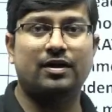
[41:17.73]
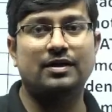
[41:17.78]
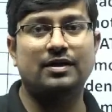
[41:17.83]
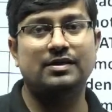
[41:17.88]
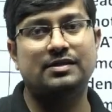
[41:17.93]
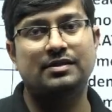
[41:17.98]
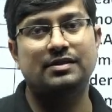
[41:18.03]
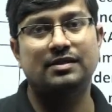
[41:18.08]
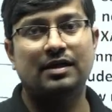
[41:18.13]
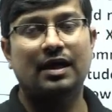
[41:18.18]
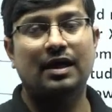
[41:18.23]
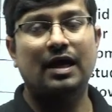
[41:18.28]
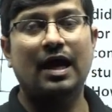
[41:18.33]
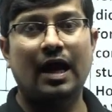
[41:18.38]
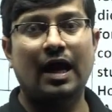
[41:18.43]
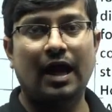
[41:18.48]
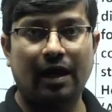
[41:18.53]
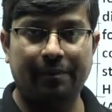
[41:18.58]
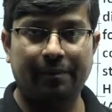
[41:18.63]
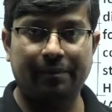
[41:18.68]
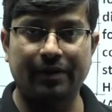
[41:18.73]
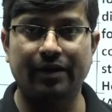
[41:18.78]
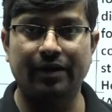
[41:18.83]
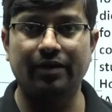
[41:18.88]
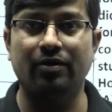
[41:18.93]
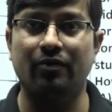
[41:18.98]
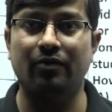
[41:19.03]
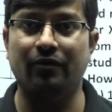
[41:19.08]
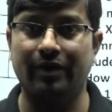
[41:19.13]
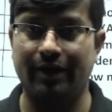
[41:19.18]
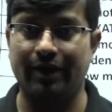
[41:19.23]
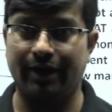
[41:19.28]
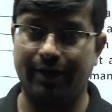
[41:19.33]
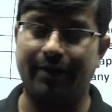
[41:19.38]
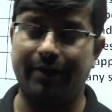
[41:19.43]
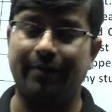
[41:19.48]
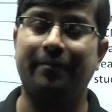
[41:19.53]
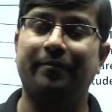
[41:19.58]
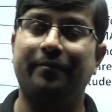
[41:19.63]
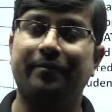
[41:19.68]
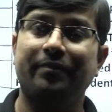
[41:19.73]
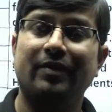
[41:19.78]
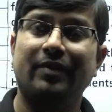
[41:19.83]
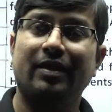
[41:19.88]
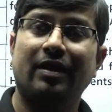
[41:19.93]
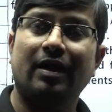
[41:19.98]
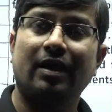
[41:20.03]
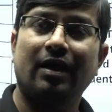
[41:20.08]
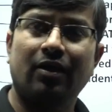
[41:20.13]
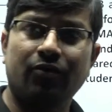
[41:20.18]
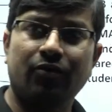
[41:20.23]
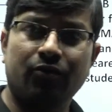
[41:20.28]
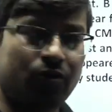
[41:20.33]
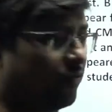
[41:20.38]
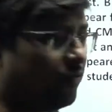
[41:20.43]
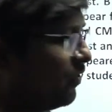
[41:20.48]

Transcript: is happening over here. You